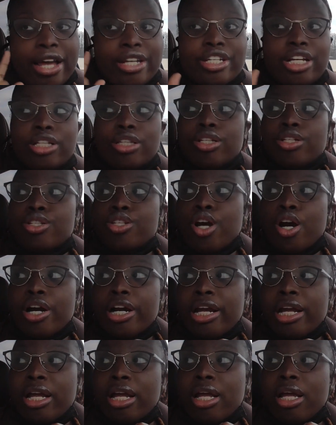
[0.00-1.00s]
I checked the
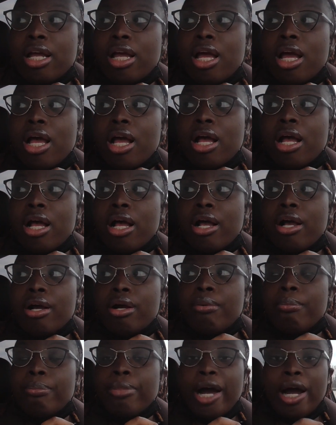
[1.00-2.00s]
Target
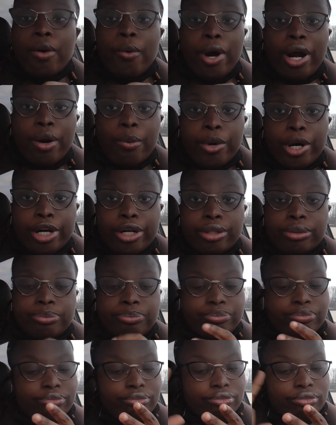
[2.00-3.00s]
by where I work
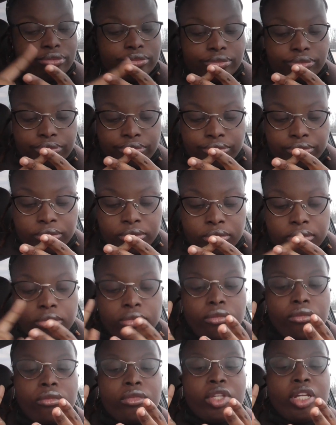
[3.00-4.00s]

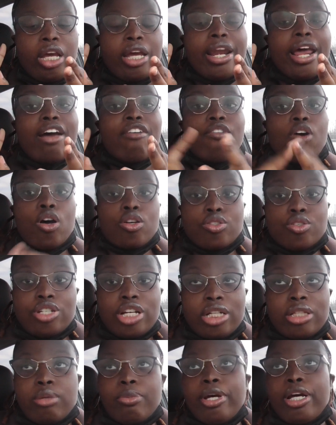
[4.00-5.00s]
and I've also
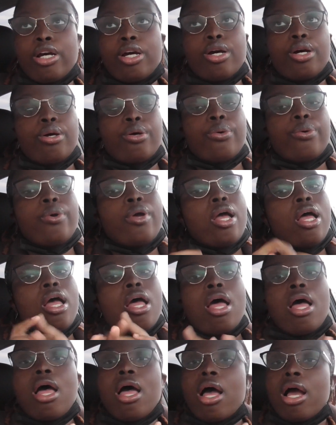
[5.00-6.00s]
checked the Petco
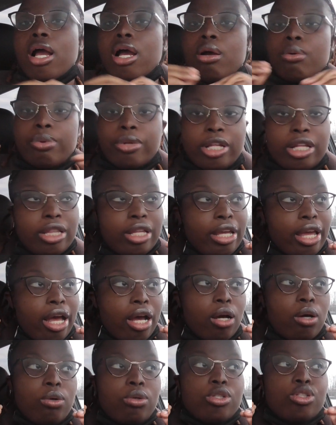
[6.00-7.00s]
completely
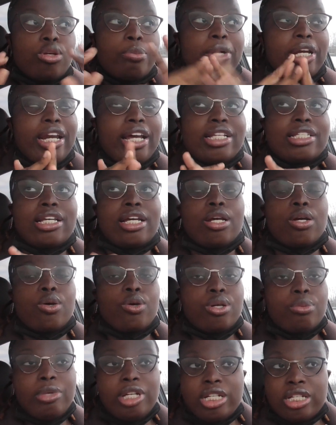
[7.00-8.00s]
out. So my dad's like,
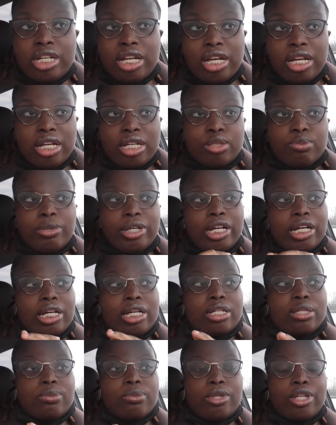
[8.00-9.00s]
go to BJ's
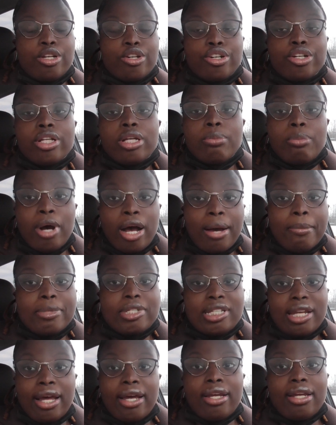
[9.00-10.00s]
because literally Pop
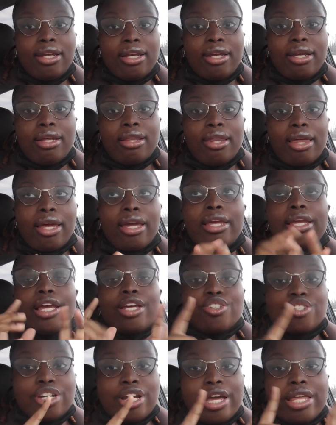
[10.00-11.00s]
is not eating. Like
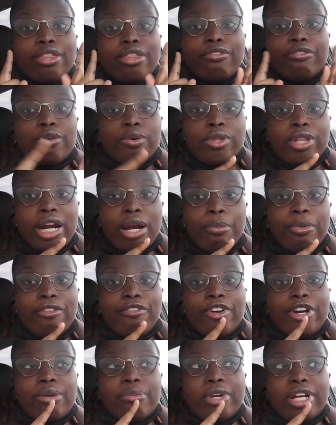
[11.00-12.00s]
yesterday, the food that I put
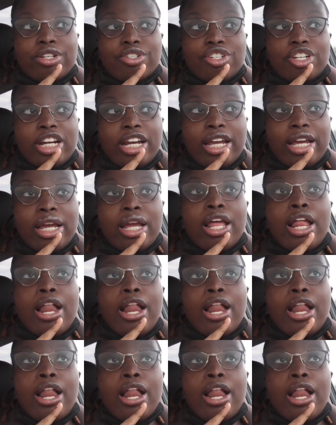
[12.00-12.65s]
for him yesterday,